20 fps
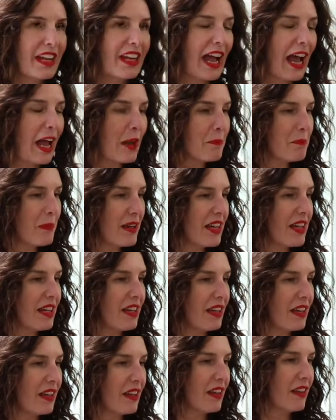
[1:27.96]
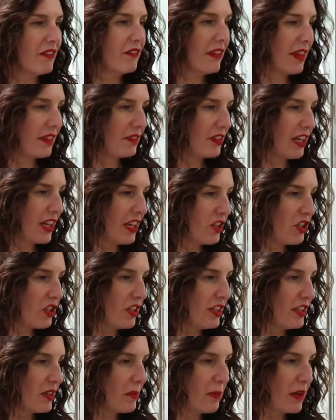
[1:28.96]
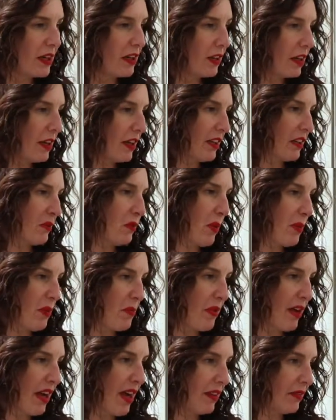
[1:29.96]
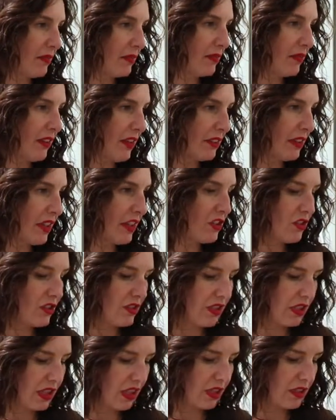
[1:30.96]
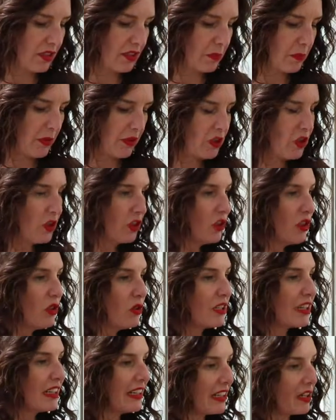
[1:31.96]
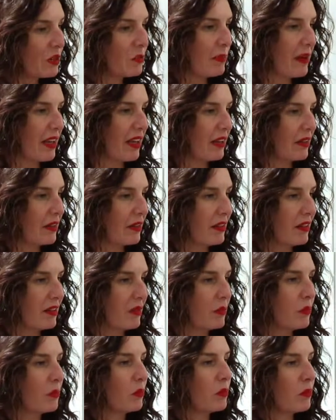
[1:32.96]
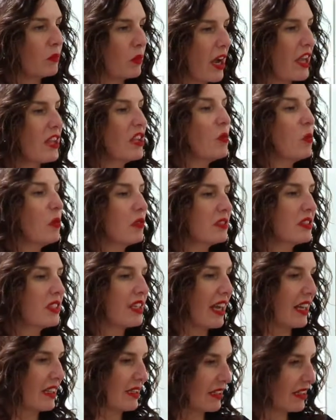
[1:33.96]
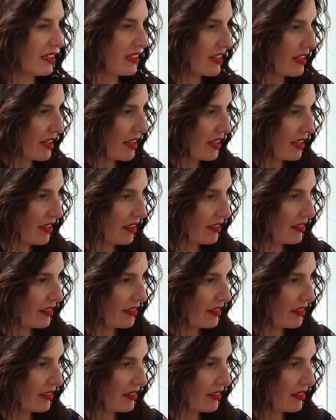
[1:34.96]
It can be a foundation. It's a bit like the Bobbi Brown foundation sticks, but you can use a little bit where you want it as a concealer.